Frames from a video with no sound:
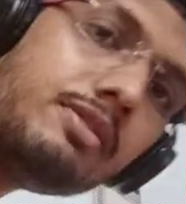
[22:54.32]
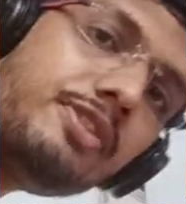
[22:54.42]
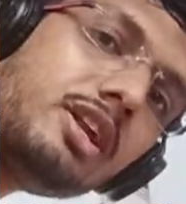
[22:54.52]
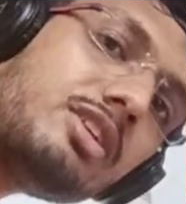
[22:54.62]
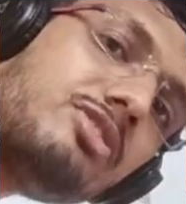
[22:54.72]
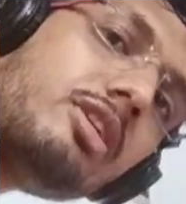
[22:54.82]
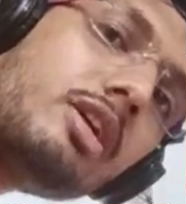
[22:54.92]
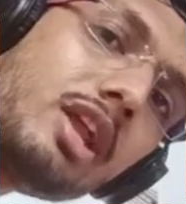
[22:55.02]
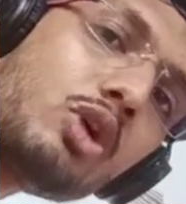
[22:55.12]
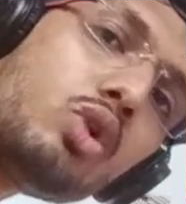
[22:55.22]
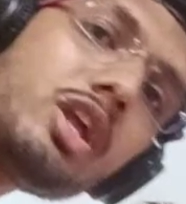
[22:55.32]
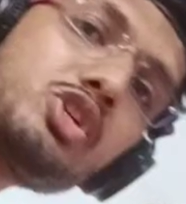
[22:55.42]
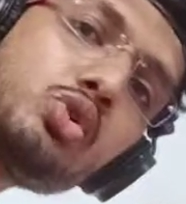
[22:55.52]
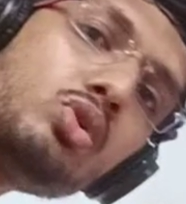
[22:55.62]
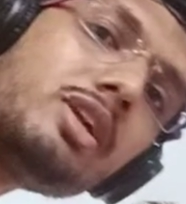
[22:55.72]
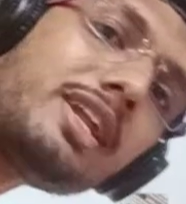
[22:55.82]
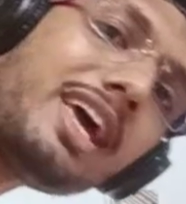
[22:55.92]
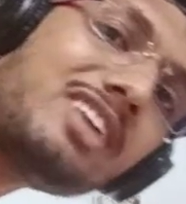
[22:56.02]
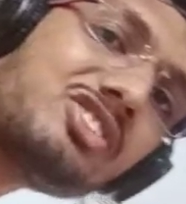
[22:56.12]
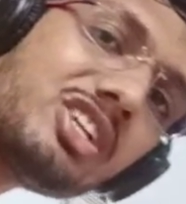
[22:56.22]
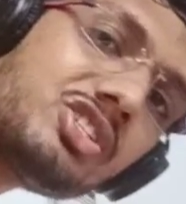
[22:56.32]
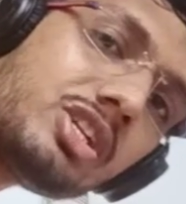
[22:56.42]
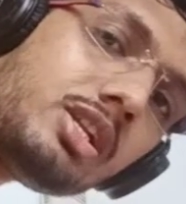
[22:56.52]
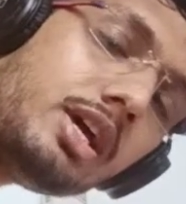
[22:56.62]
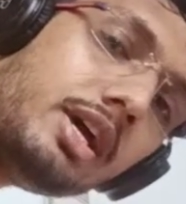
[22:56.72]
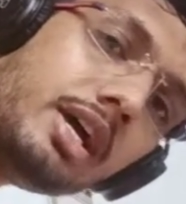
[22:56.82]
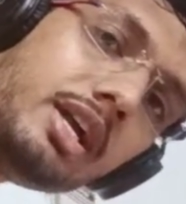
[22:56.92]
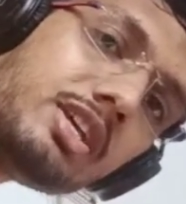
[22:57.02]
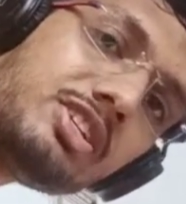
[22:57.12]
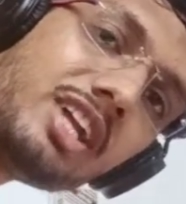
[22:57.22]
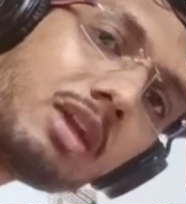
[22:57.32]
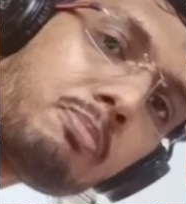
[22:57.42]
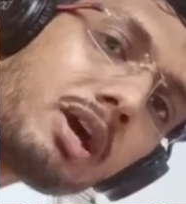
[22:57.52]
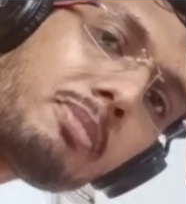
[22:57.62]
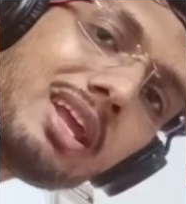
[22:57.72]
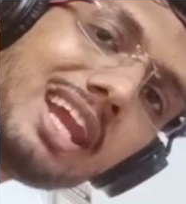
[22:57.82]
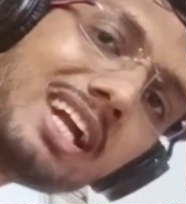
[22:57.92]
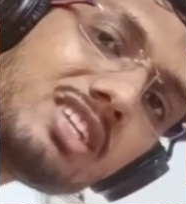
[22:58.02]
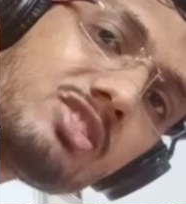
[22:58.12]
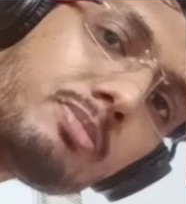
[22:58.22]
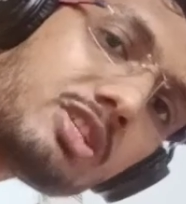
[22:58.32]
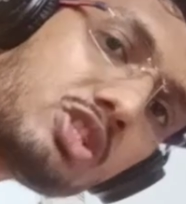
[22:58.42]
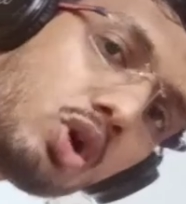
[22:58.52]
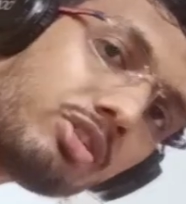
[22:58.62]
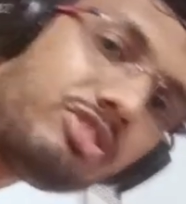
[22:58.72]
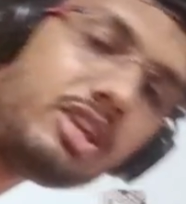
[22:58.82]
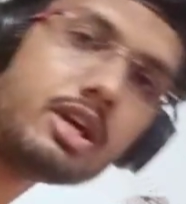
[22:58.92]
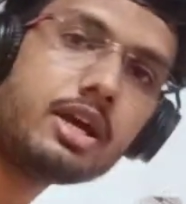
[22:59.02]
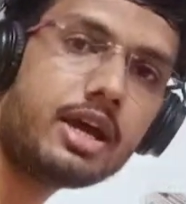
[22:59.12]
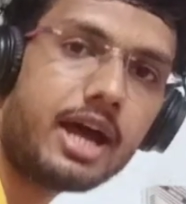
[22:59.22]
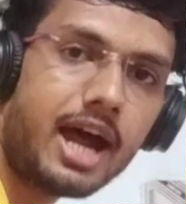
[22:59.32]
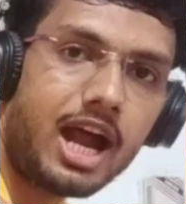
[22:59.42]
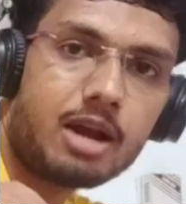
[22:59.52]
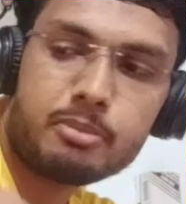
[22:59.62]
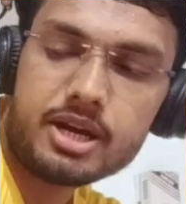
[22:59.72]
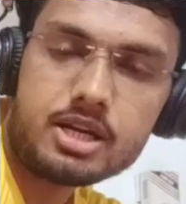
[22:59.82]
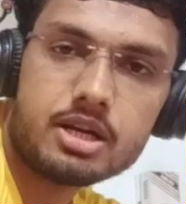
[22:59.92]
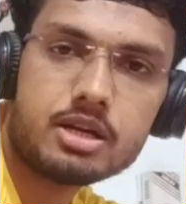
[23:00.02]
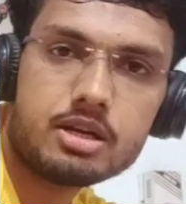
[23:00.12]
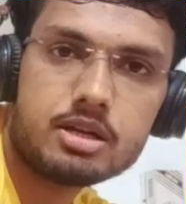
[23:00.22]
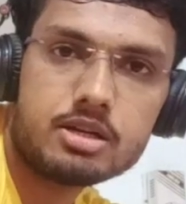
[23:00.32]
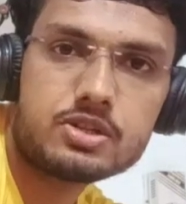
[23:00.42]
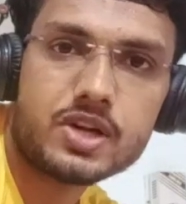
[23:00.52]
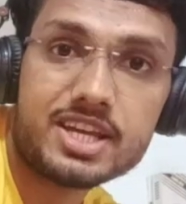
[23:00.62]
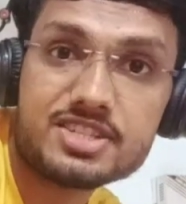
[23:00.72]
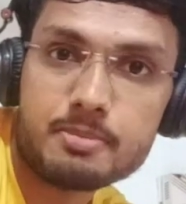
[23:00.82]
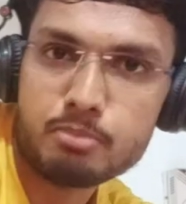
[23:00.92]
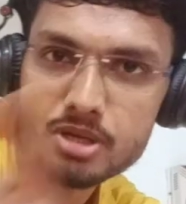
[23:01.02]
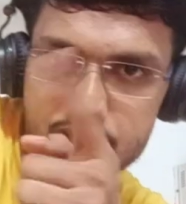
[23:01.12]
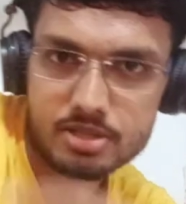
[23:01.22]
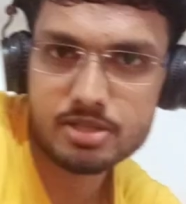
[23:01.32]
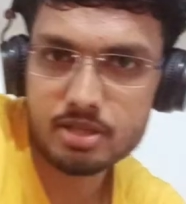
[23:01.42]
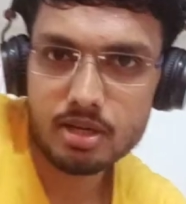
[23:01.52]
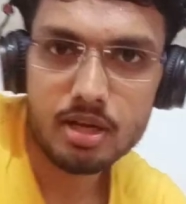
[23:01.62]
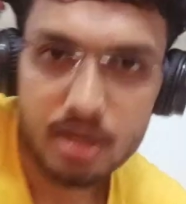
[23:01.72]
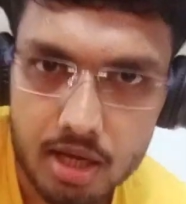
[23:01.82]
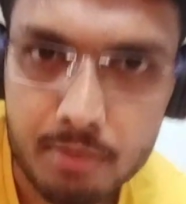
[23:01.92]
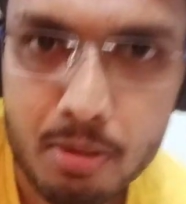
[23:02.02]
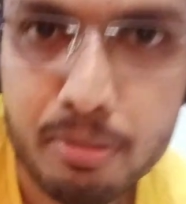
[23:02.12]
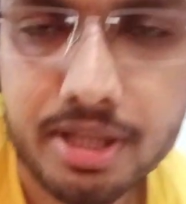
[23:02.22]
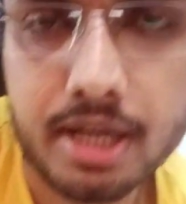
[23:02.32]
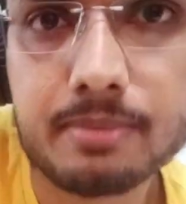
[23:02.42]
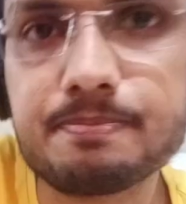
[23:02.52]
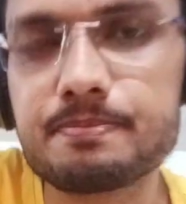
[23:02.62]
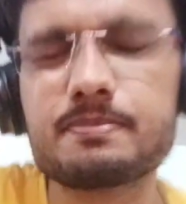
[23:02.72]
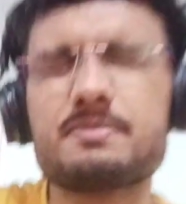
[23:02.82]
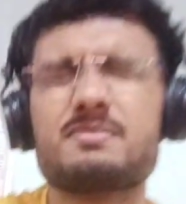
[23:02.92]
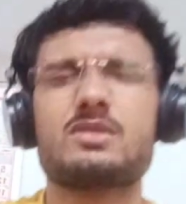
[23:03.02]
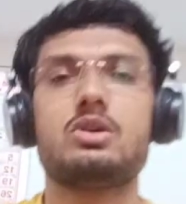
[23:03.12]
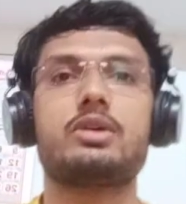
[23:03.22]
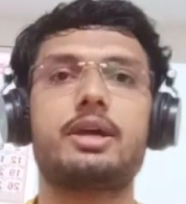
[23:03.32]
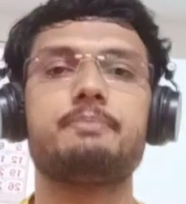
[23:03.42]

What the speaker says: it is regular shoulder extension, it is done by my latissimus dorsi and my tricep muscles. Remember that. Okay.